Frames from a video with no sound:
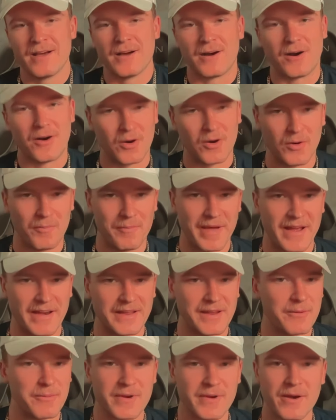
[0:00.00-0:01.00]
Oh man,
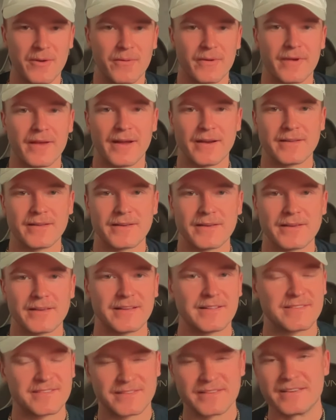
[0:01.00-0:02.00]
here we go again.
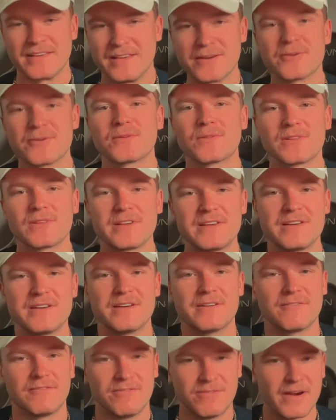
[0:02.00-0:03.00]
It's the yearly
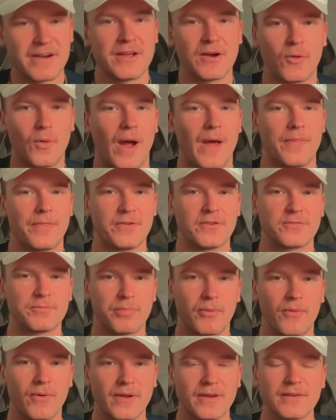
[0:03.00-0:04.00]
video at this
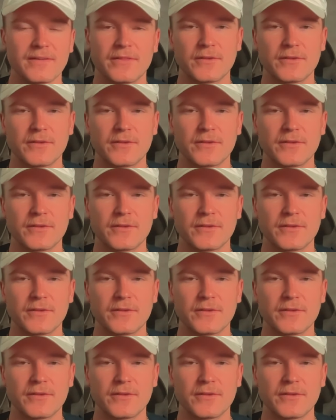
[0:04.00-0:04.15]
point.